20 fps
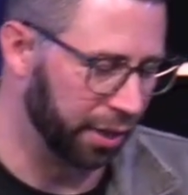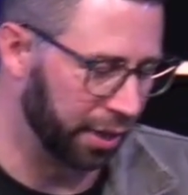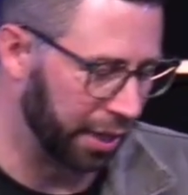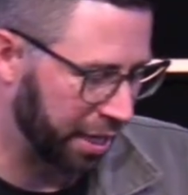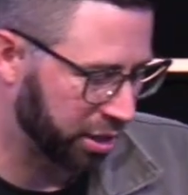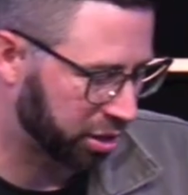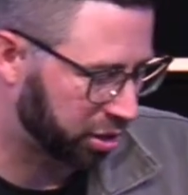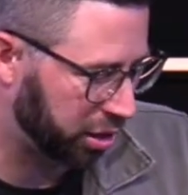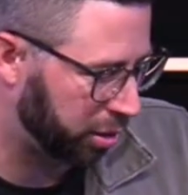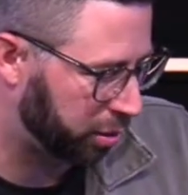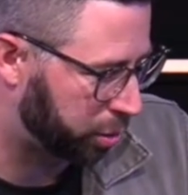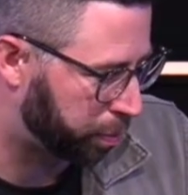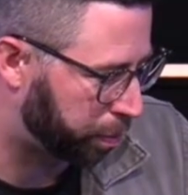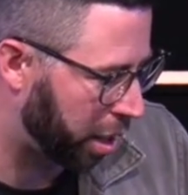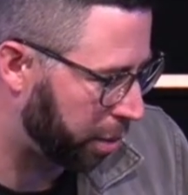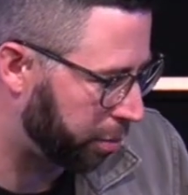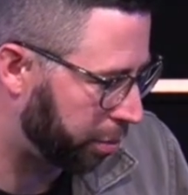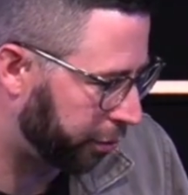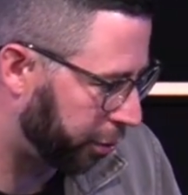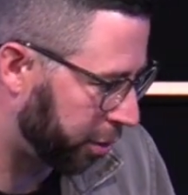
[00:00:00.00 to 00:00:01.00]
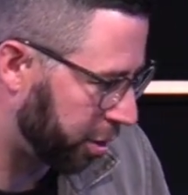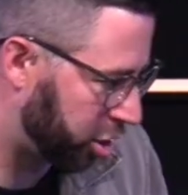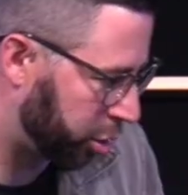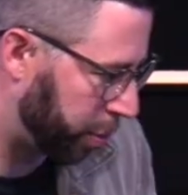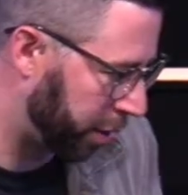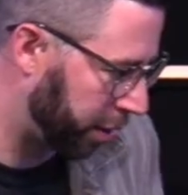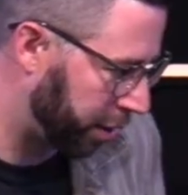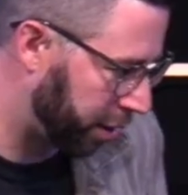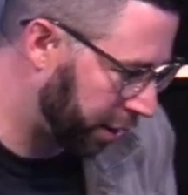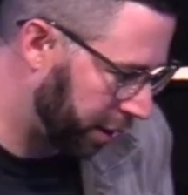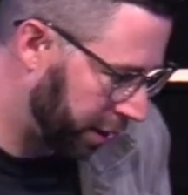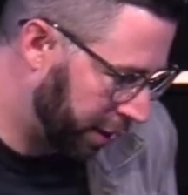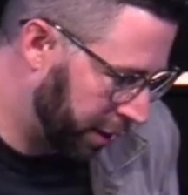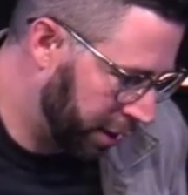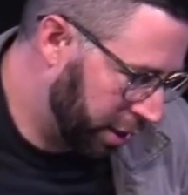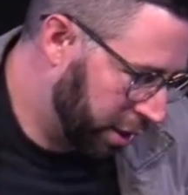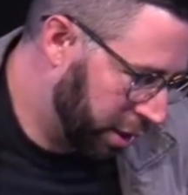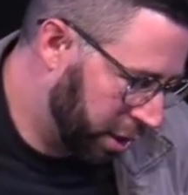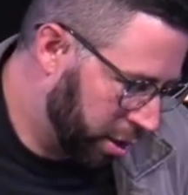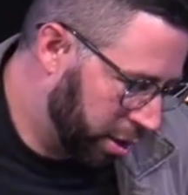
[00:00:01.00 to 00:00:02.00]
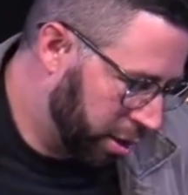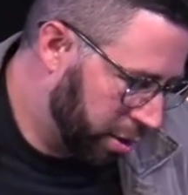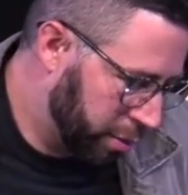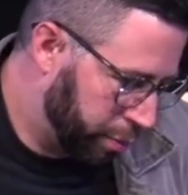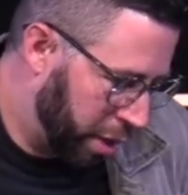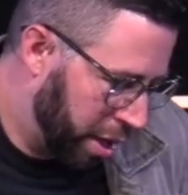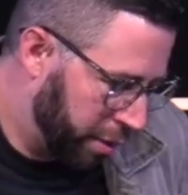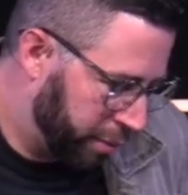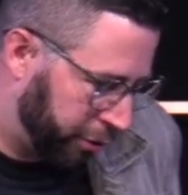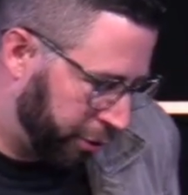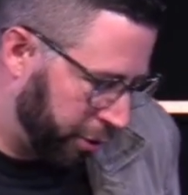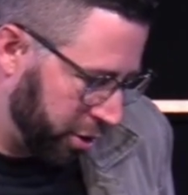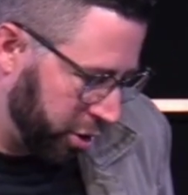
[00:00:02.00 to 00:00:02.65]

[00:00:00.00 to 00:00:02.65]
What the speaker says: lastly, pray before you speak. Pray before you